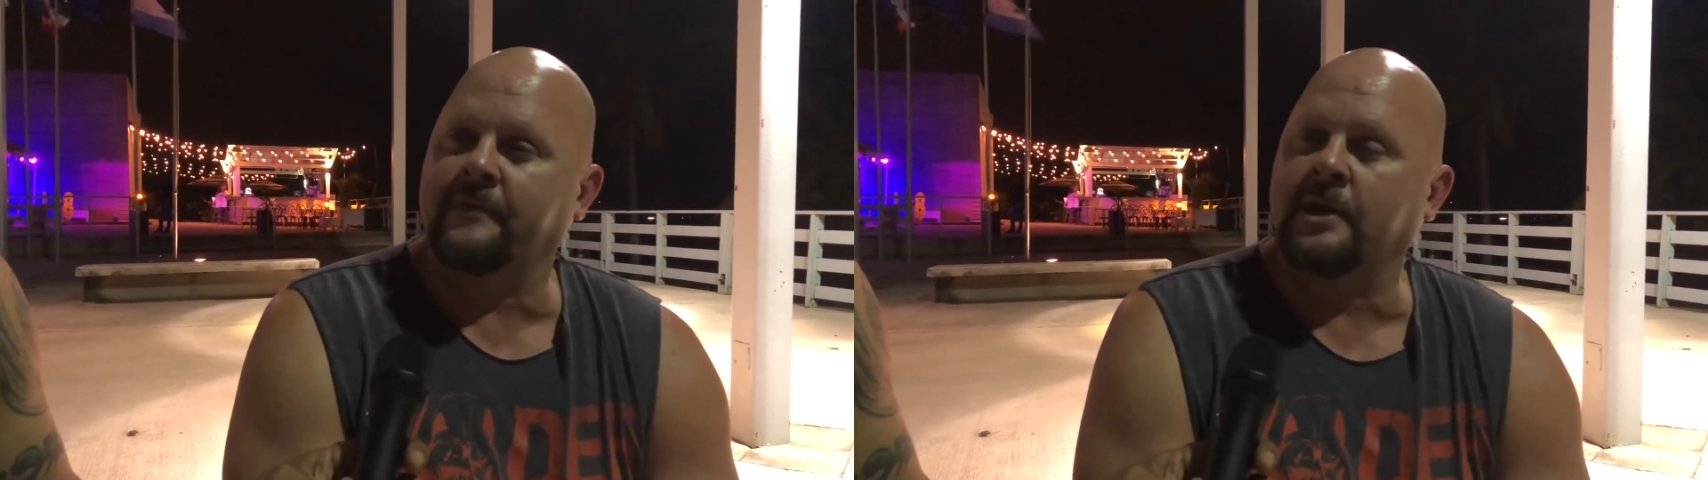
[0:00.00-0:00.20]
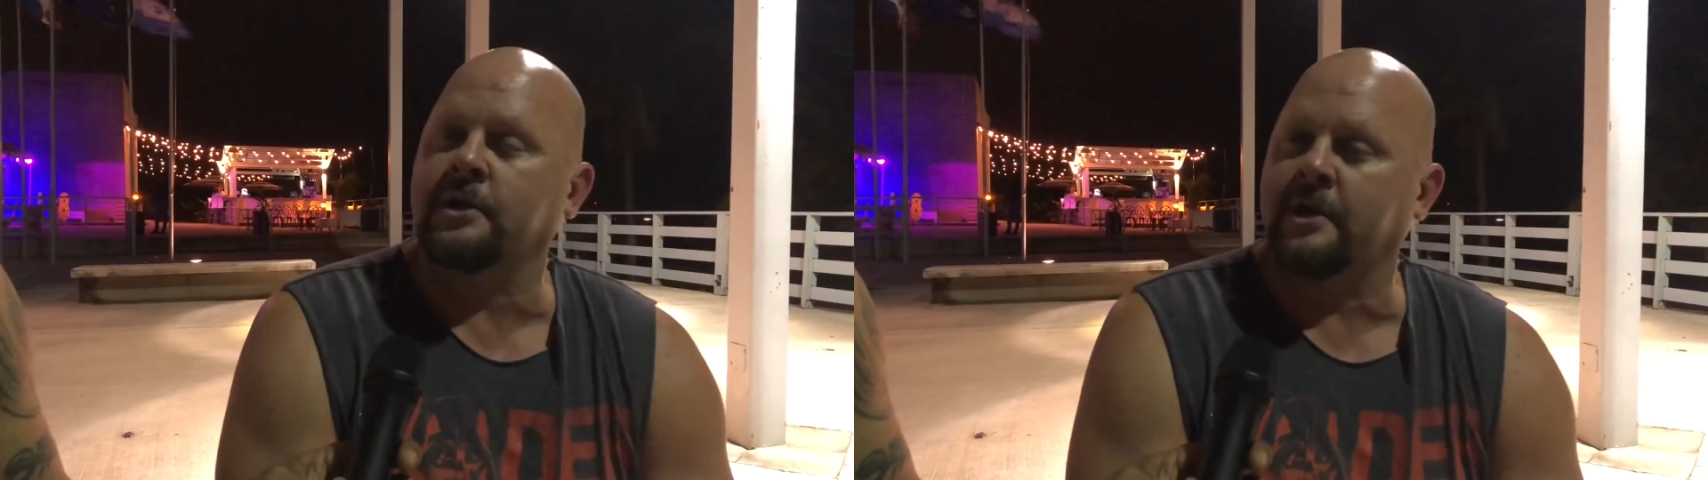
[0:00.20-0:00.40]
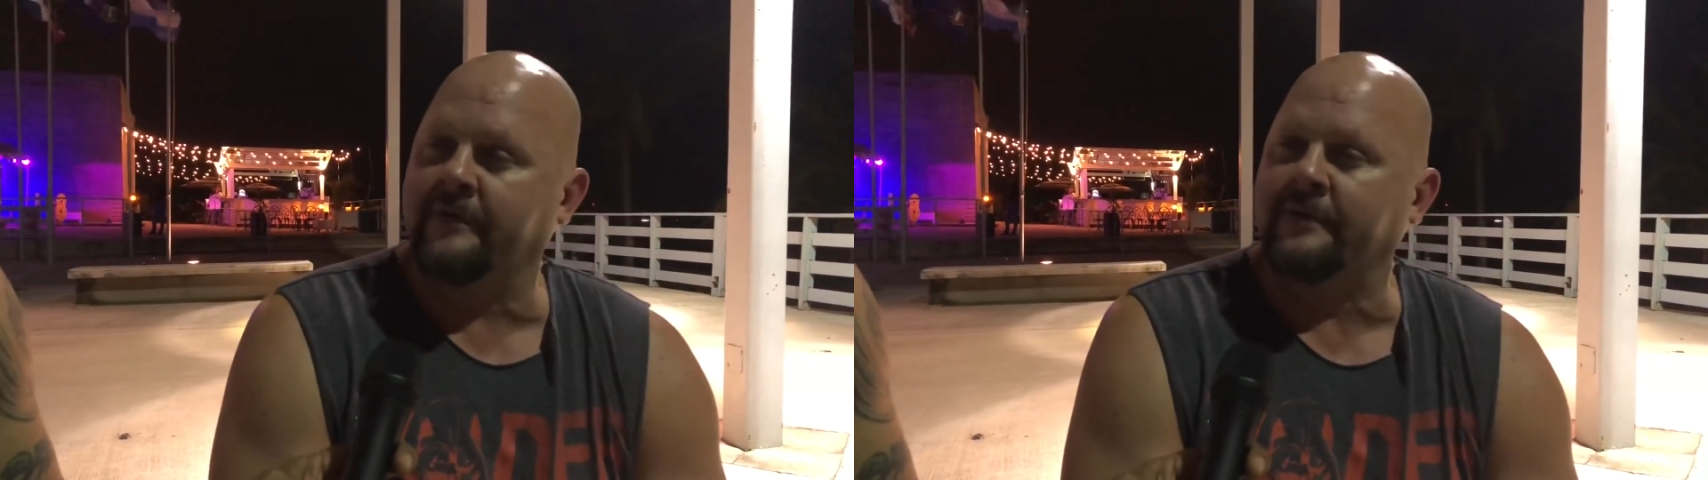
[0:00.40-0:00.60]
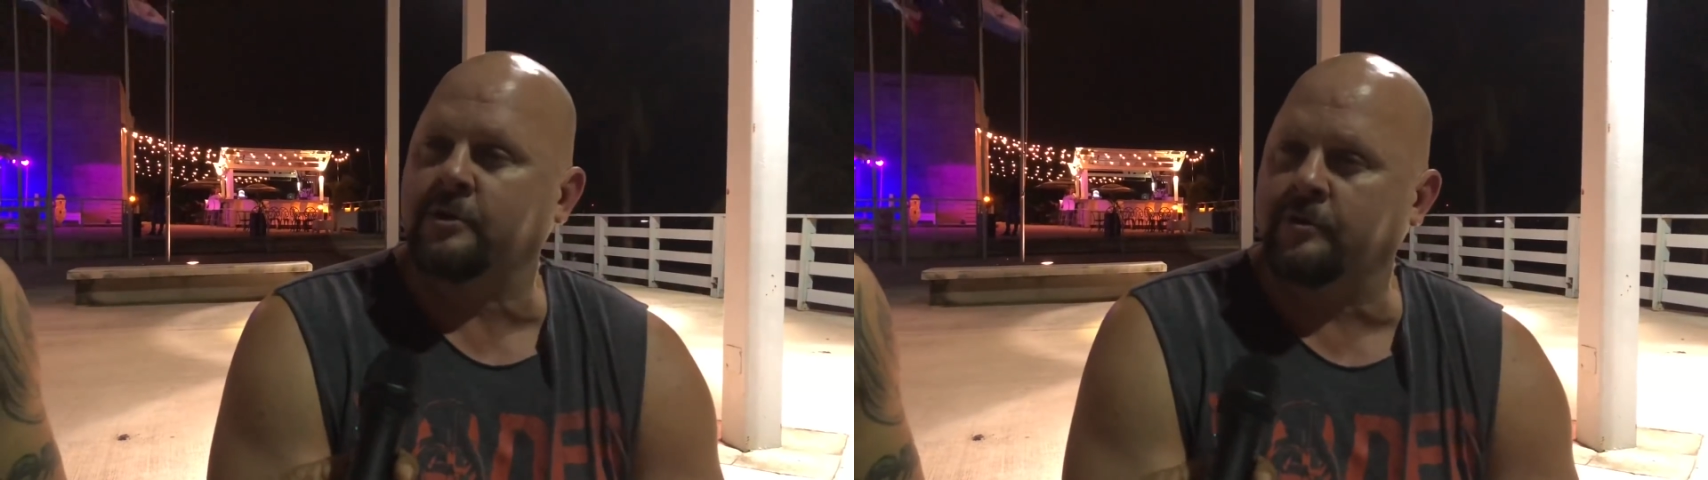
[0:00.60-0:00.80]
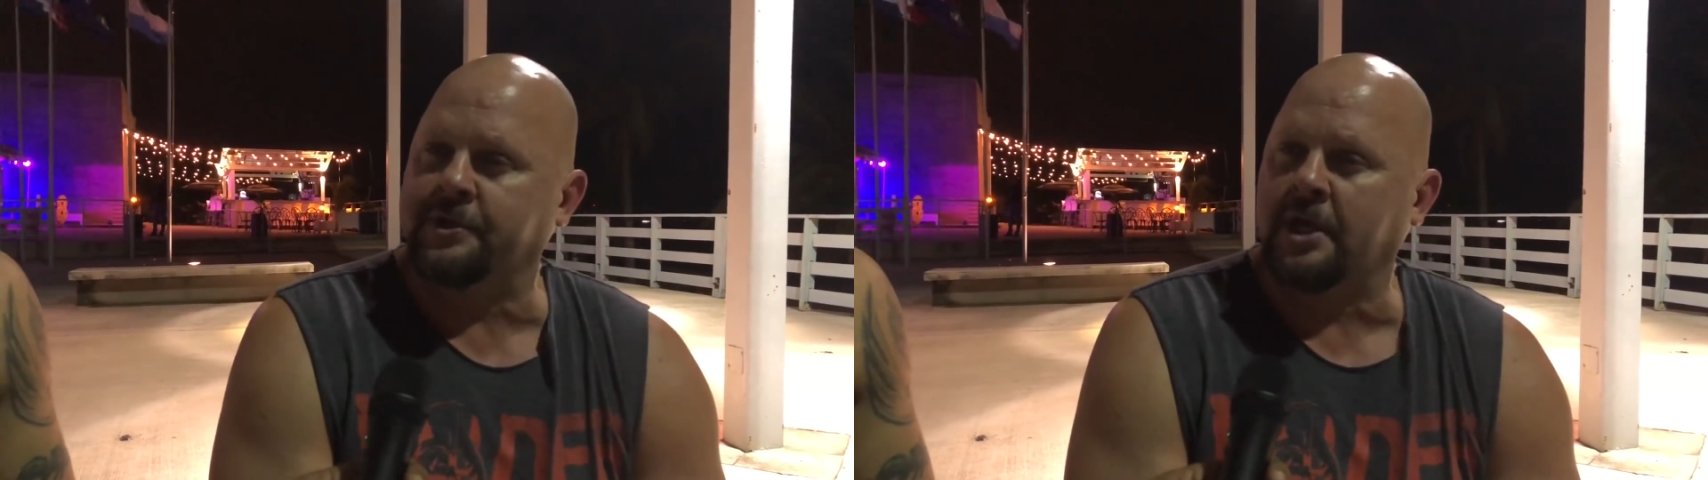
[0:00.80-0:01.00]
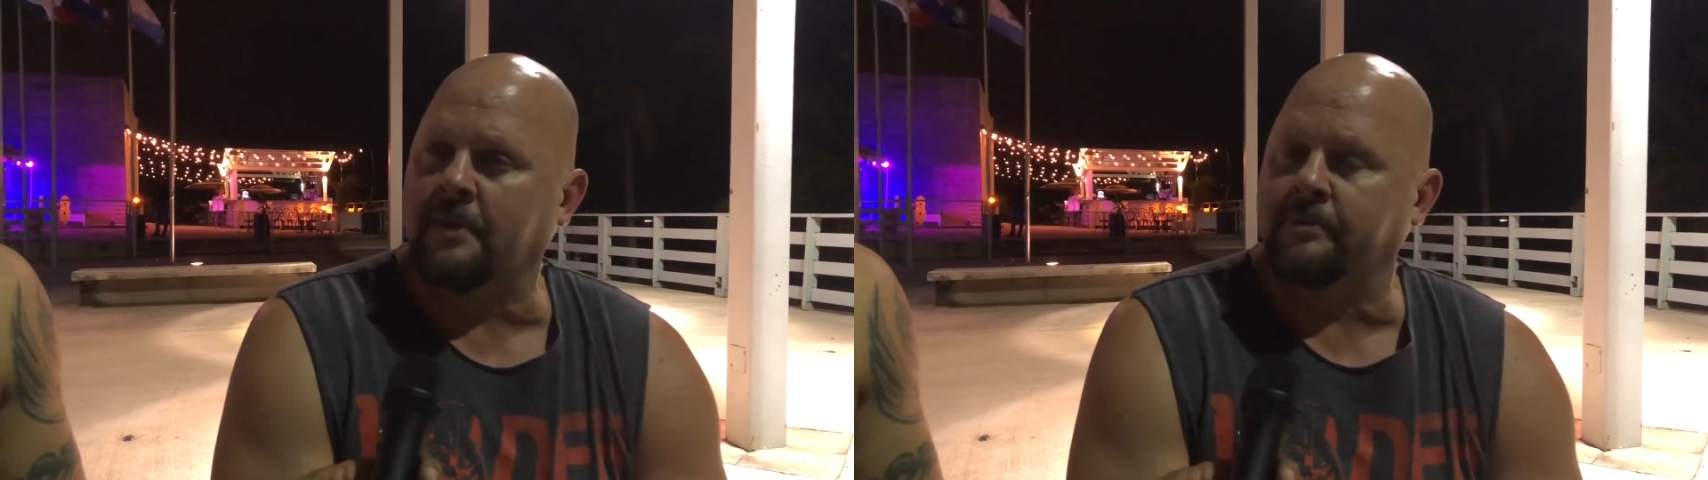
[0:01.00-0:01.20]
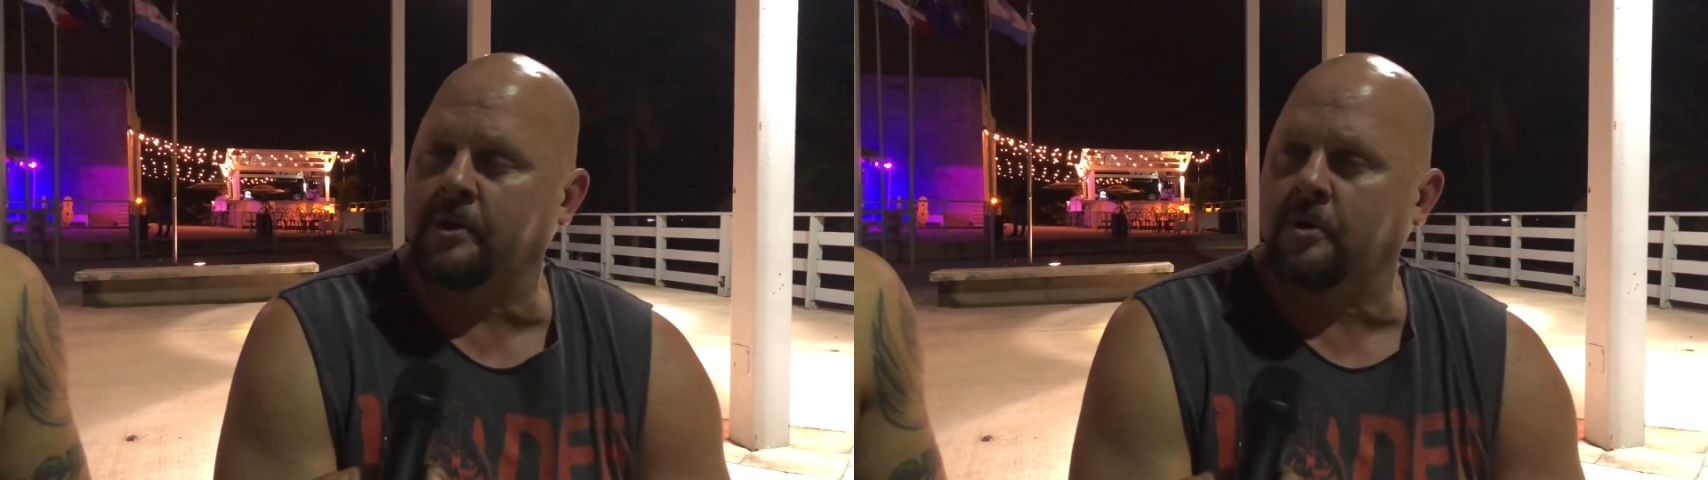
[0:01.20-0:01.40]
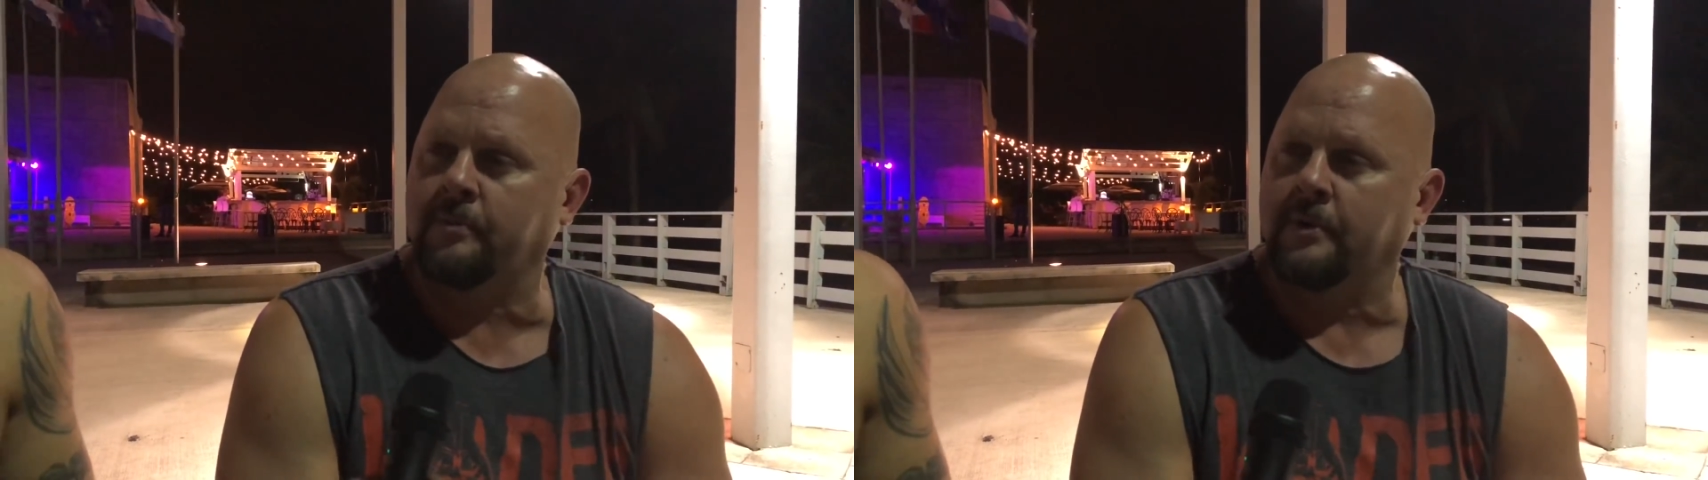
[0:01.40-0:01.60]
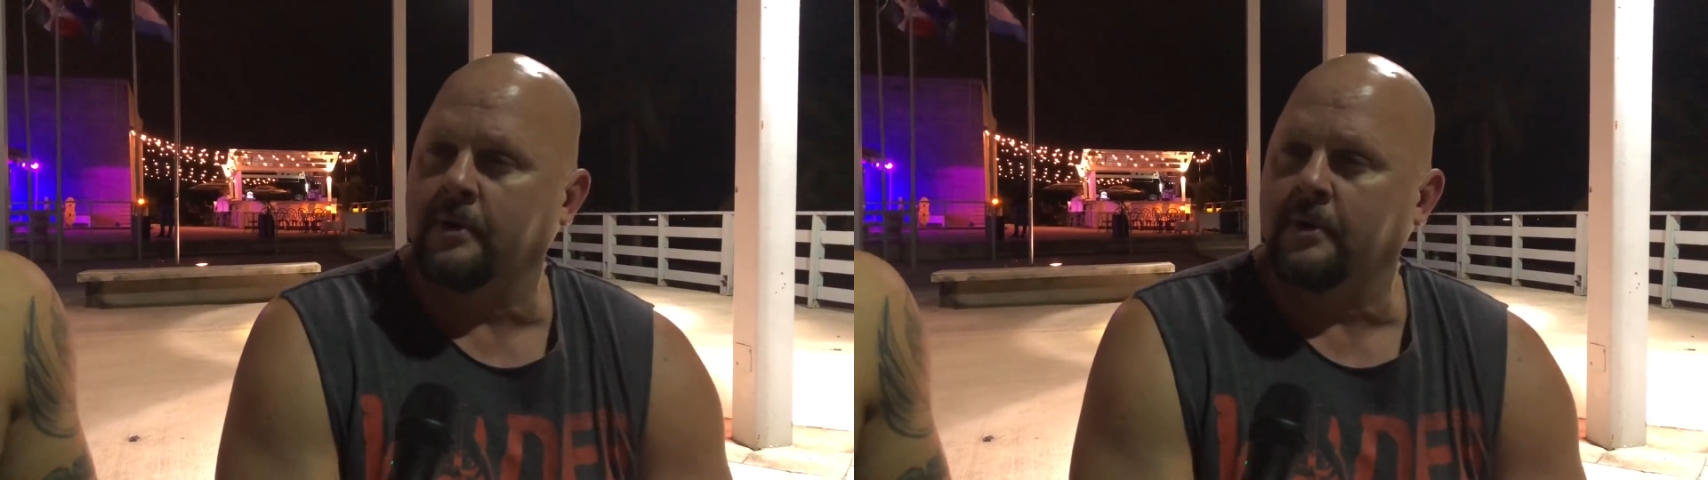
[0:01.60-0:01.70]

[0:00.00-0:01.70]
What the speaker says: and you never have to go to the top rope.